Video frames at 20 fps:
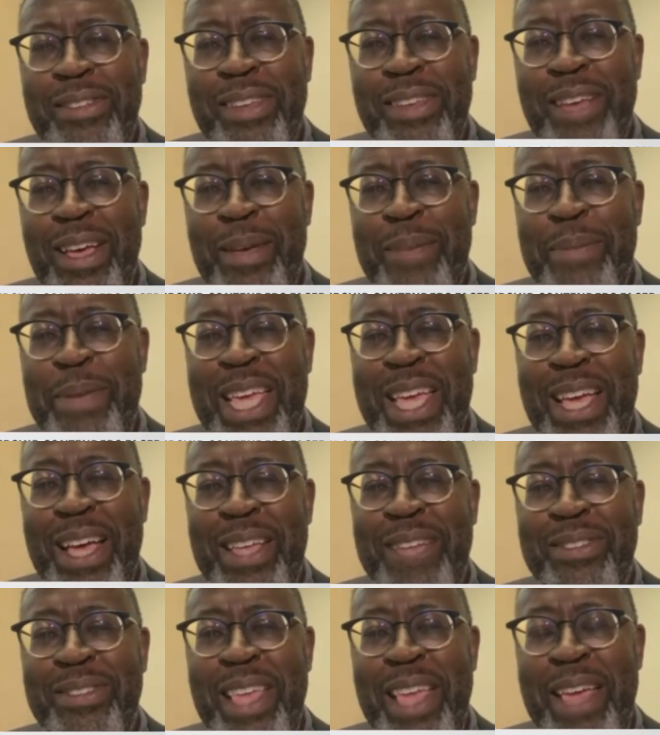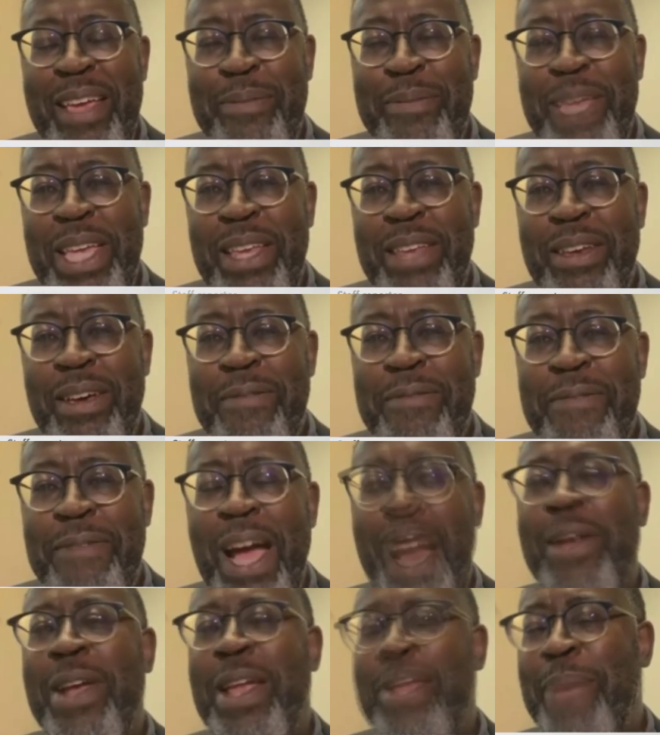uh, because they have been uh,
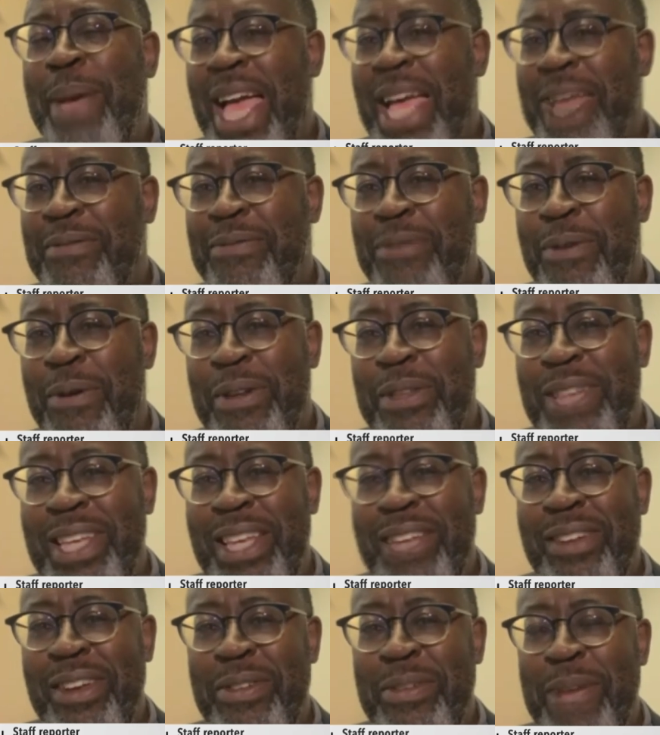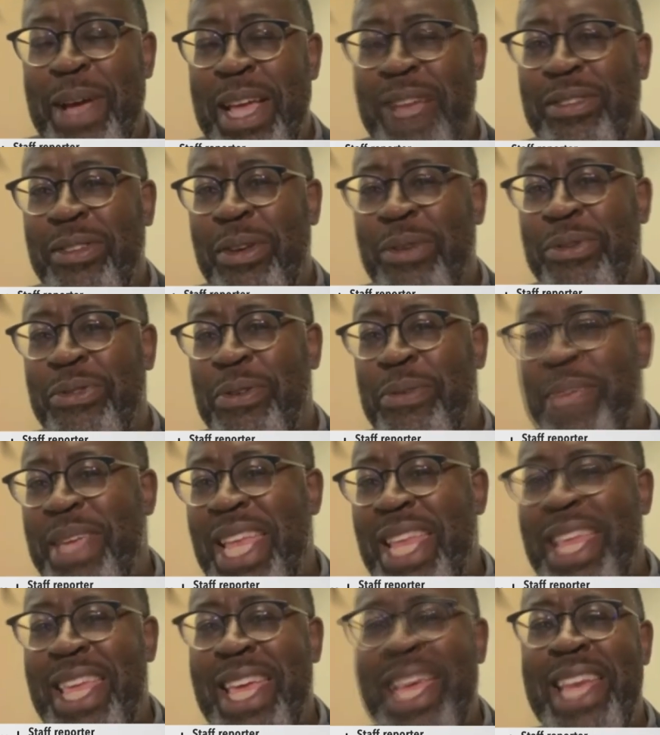firing back and forth at each other by social
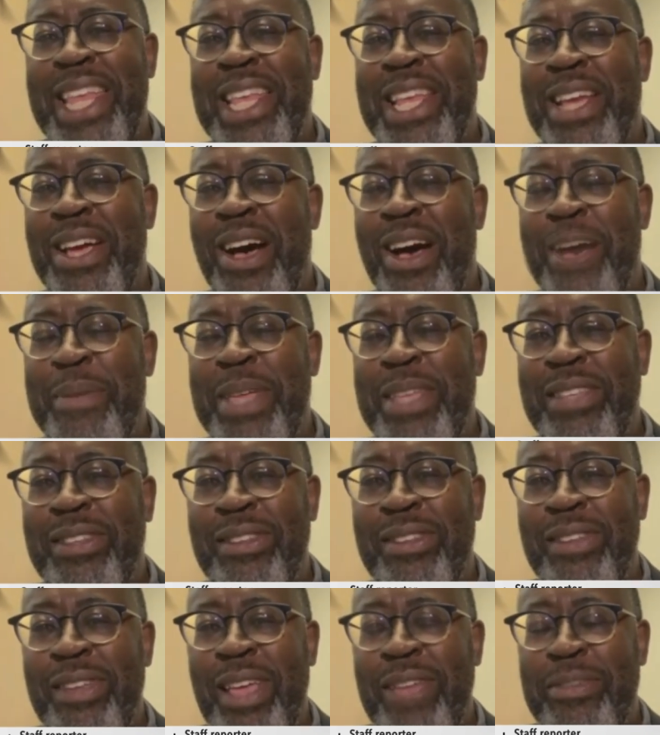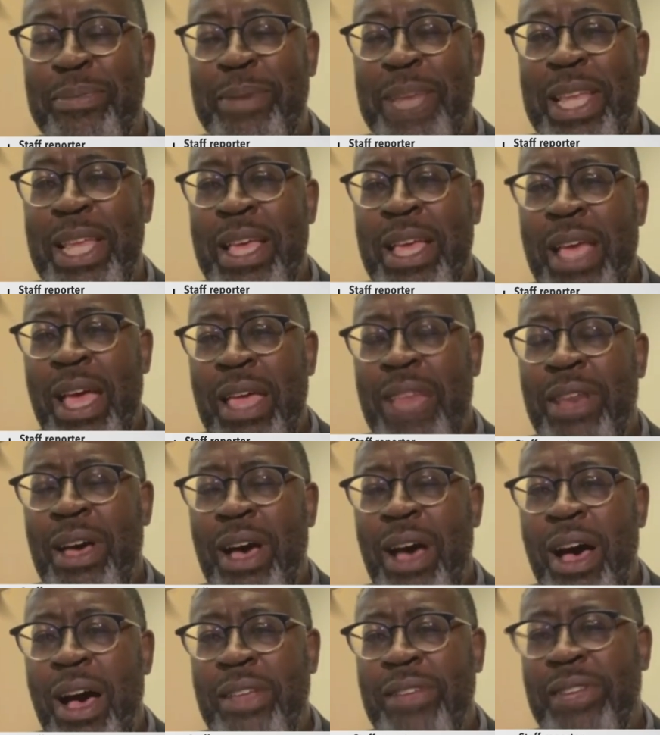media and in comments and such. But the
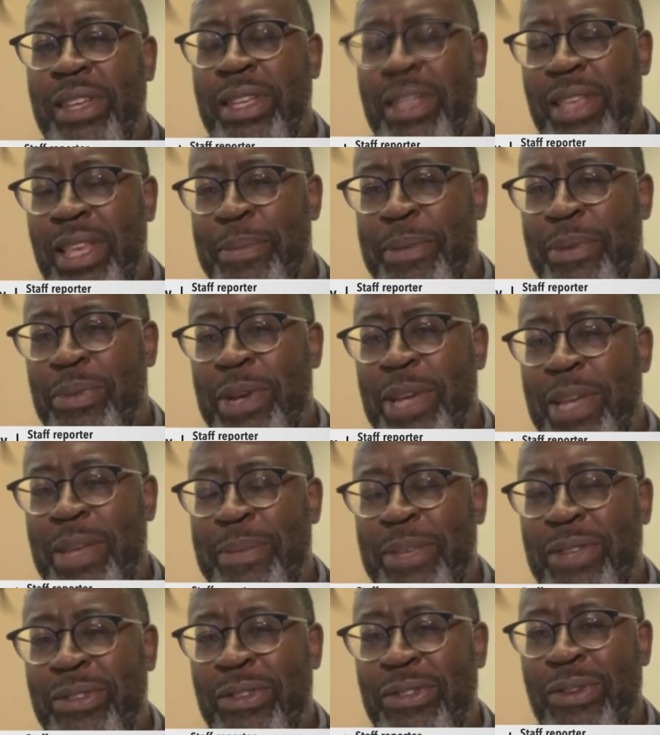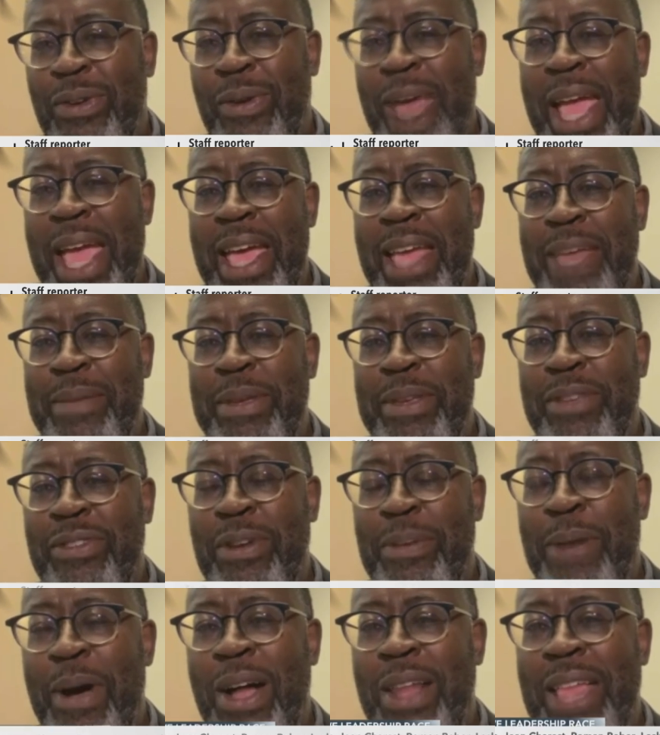hostility between Mr. Charest and
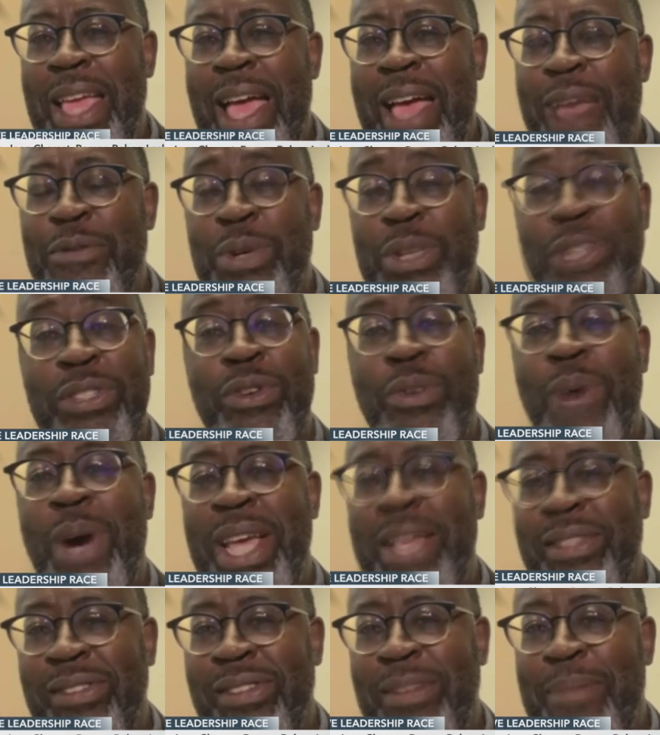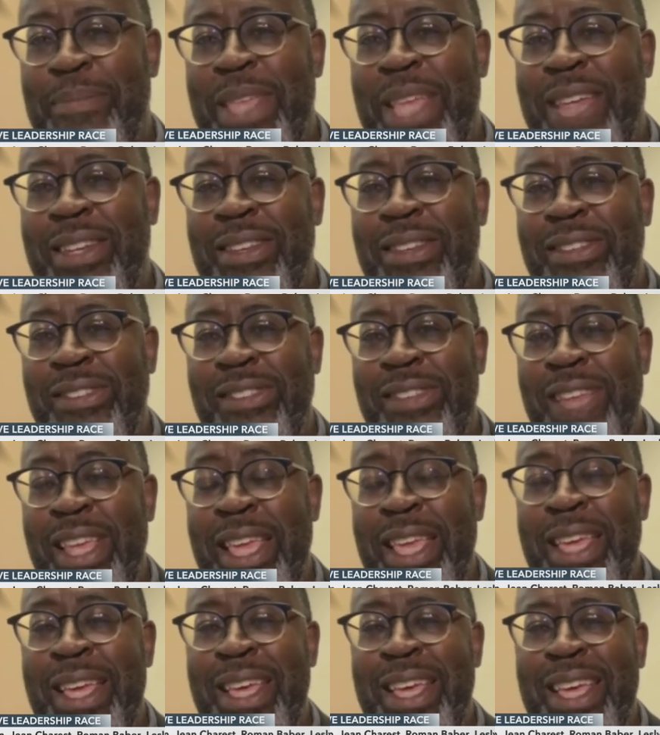Mr. Poilievre was quite something to
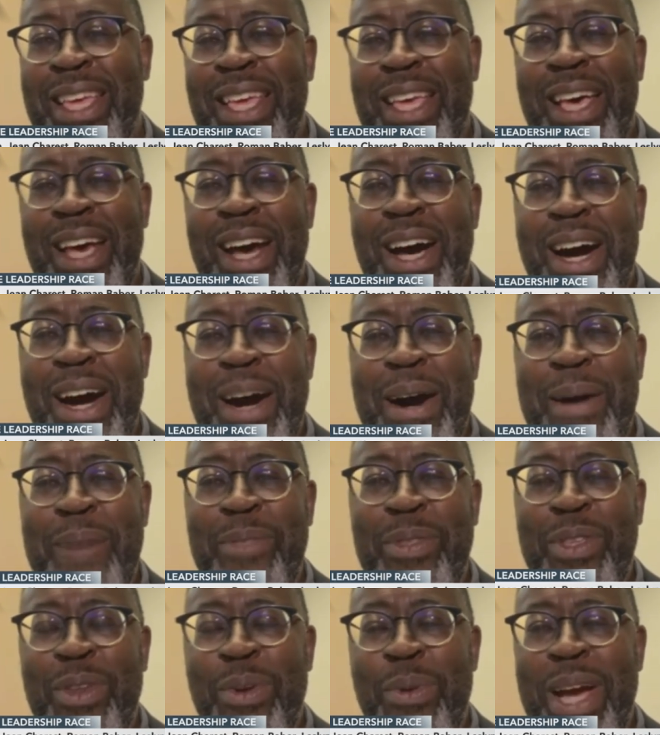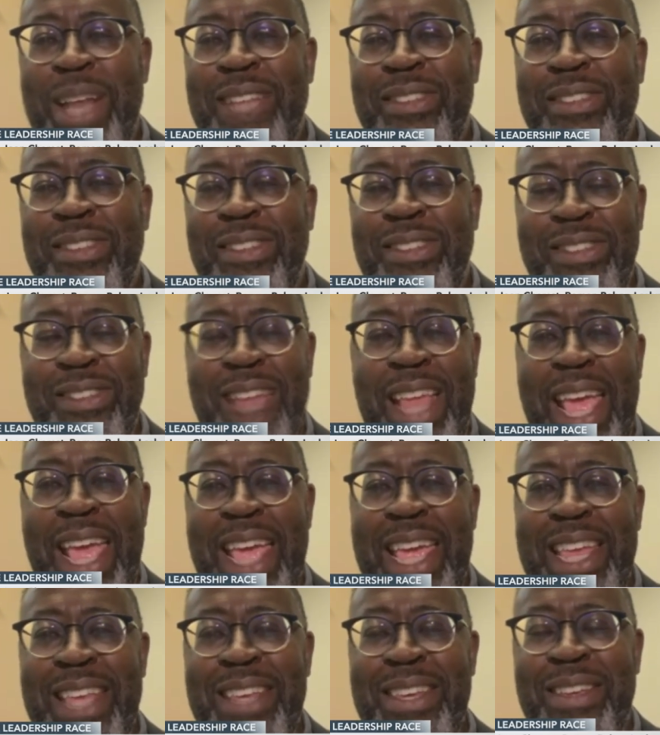see, um, quite
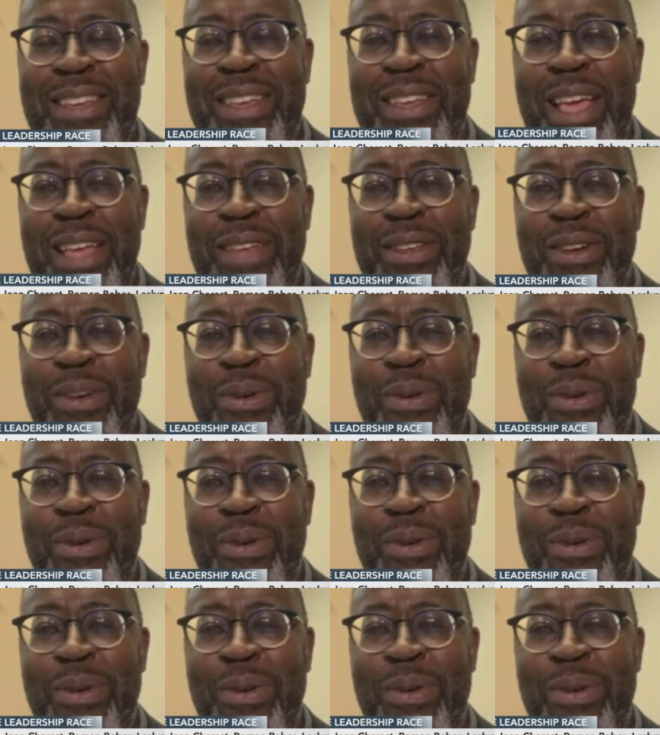sustained and,